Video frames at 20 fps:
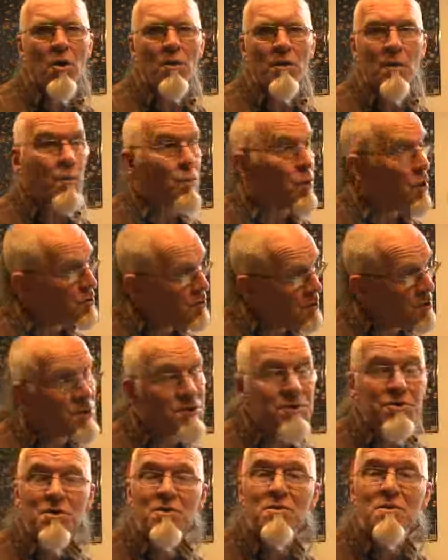on and what you're
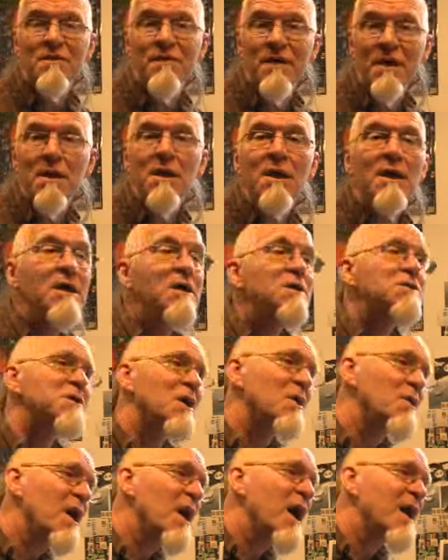going to do with it.
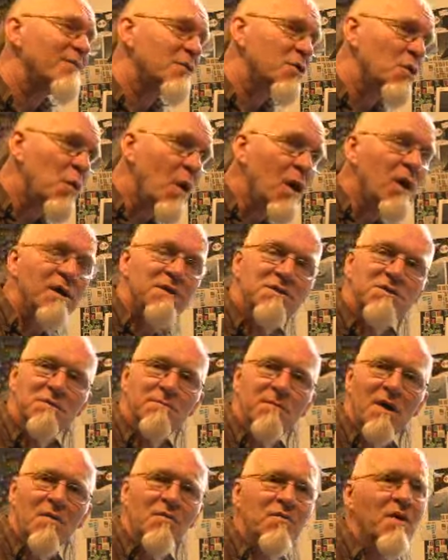So have a quieter
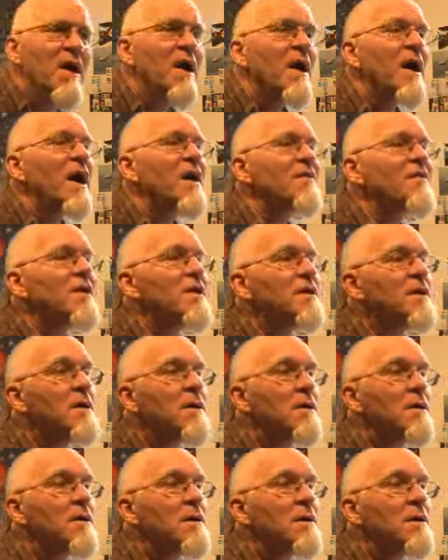month, have a
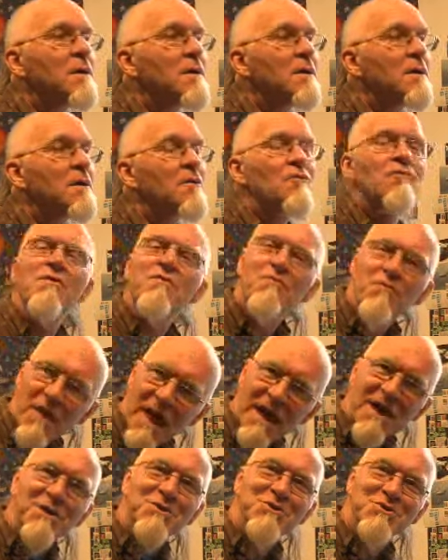
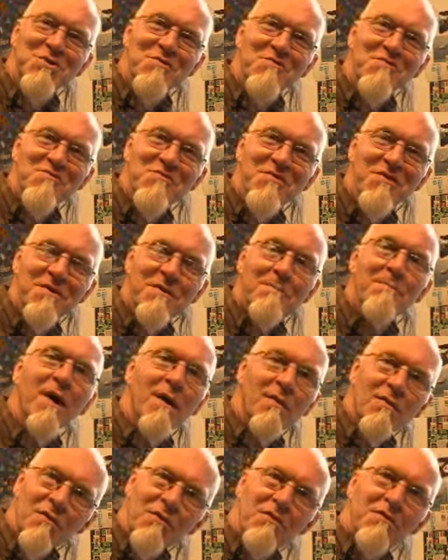reflective
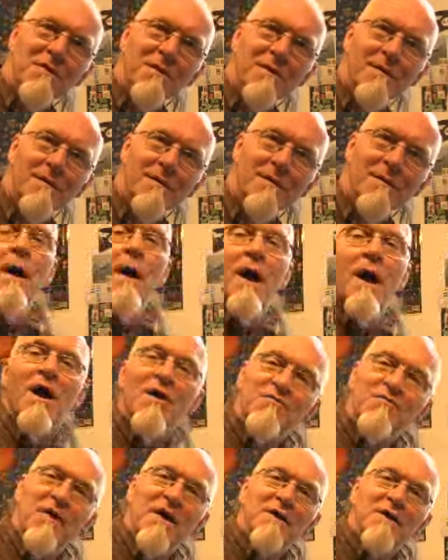month.
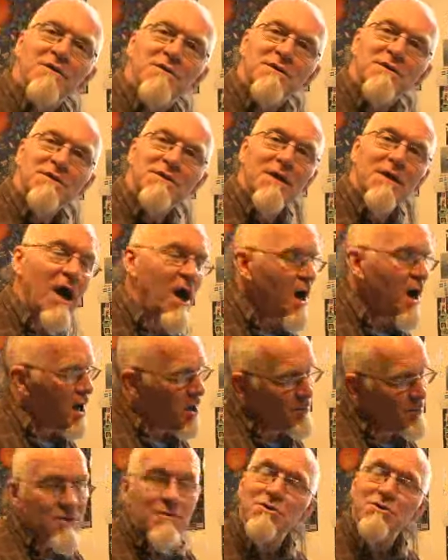Hi folks, I
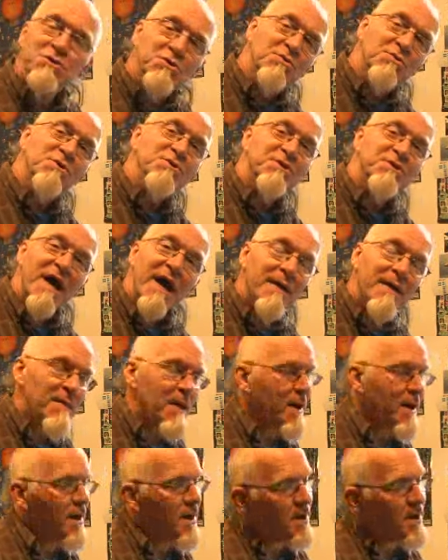hope you enjoyed that.
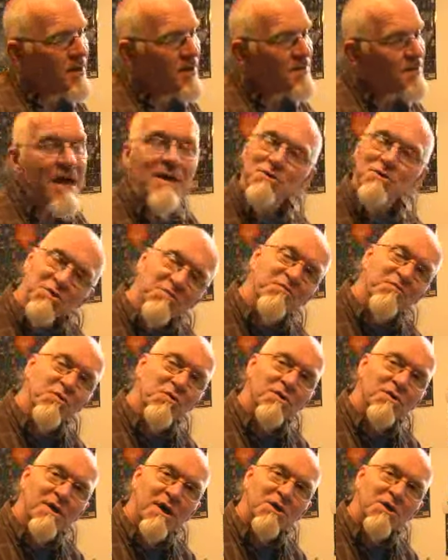That's your
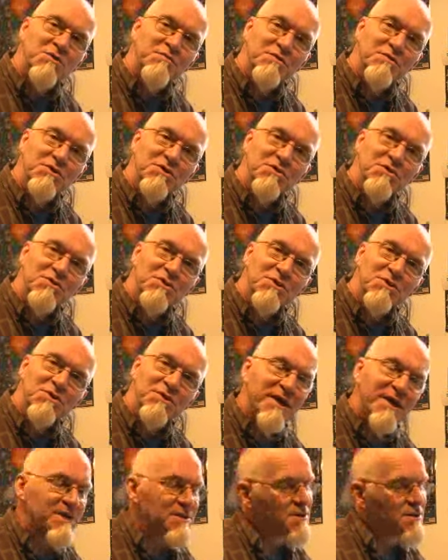forecast for June
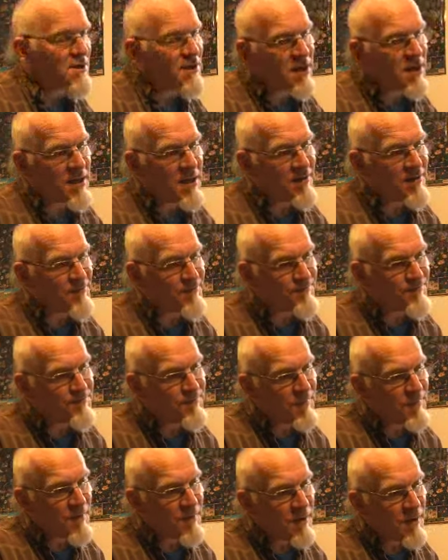2011.
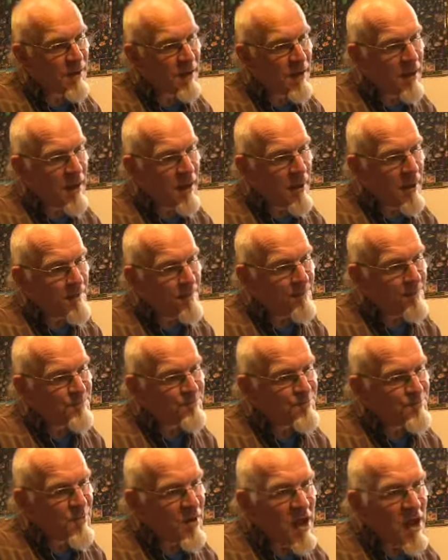
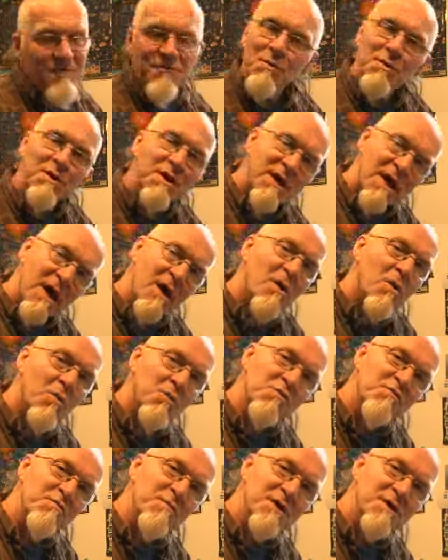If you want to get
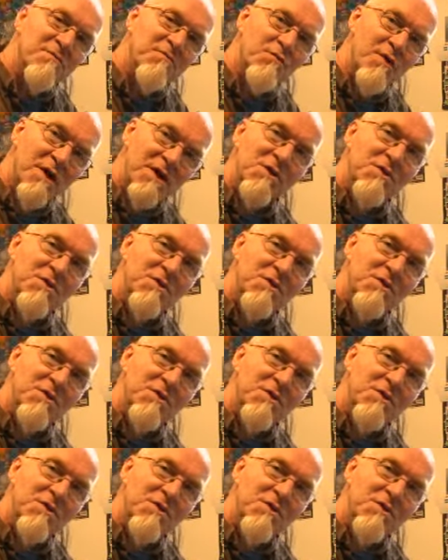hold of me for